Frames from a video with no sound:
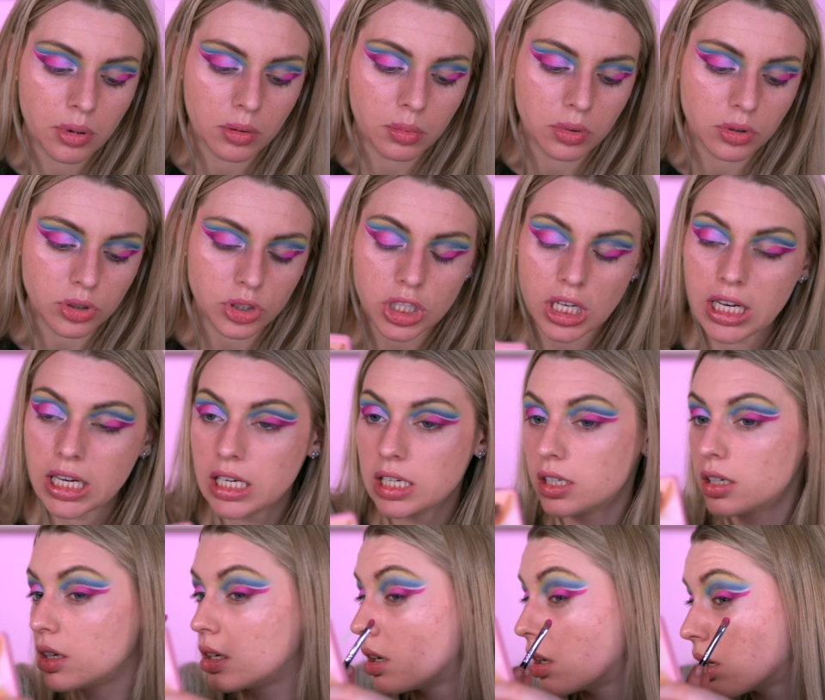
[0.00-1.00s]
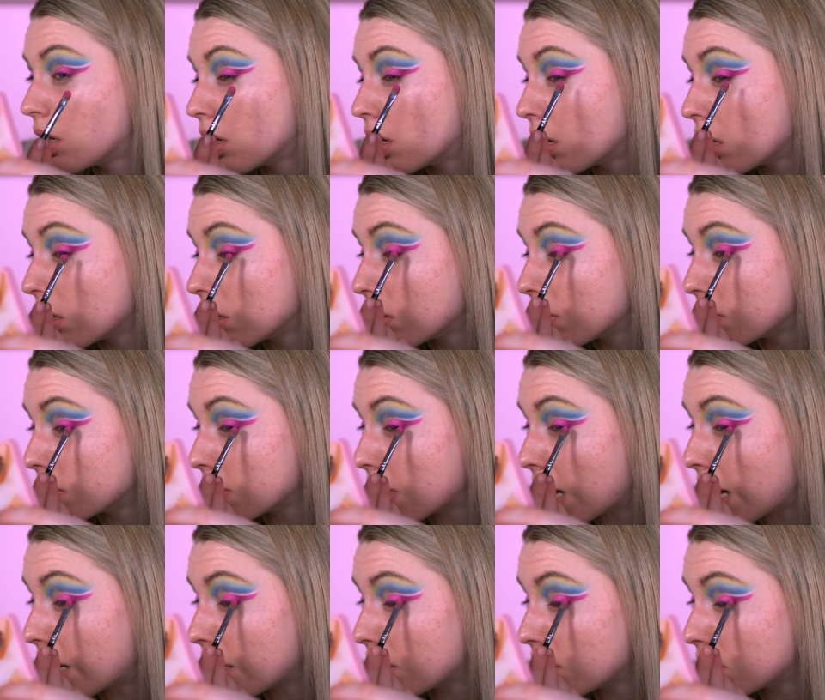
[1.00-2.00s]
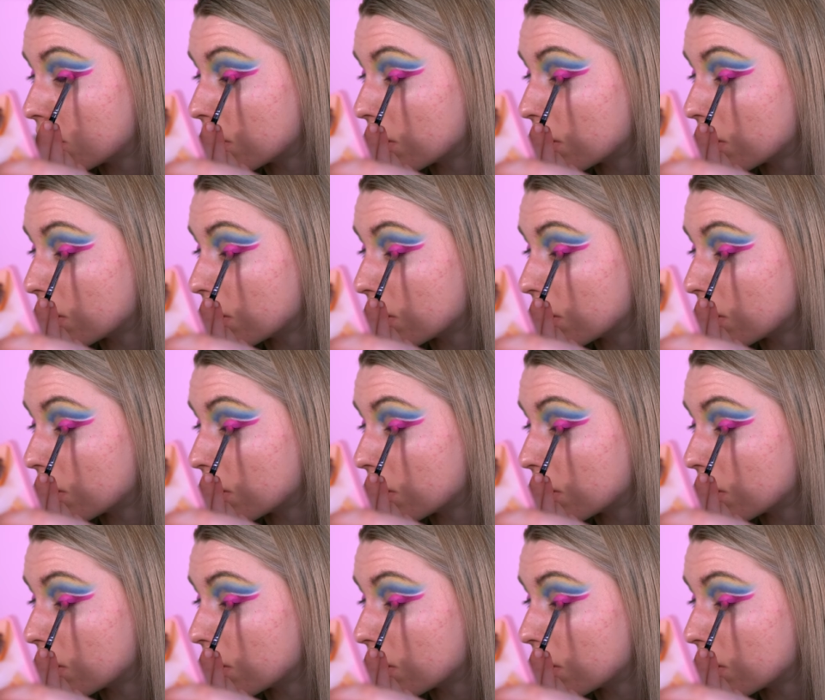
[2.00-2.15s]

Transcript: Bubble shade on the other side and